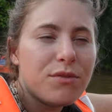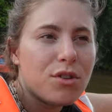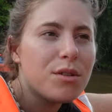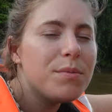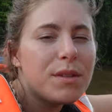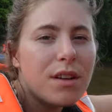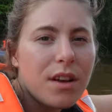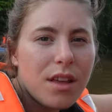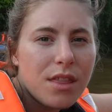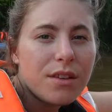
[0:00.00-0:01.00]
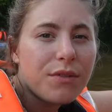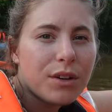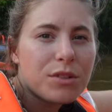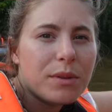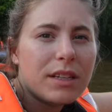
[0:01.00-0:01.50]
of groups. The
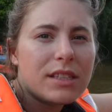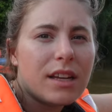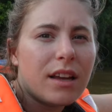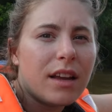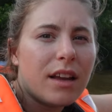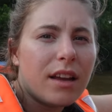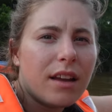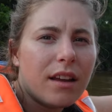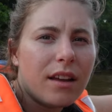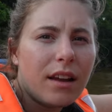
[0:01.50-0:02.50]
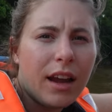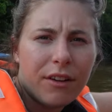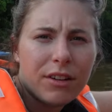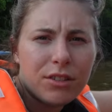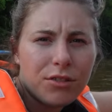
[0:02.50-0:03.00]
first one is a uh,
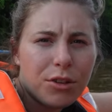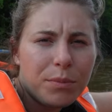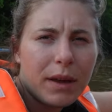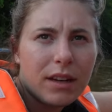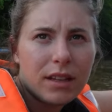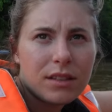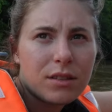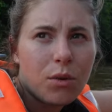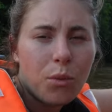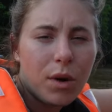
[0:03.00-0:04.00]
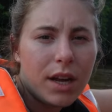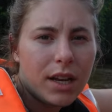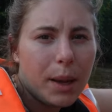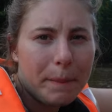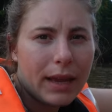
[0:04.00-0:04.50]
harem group and it's one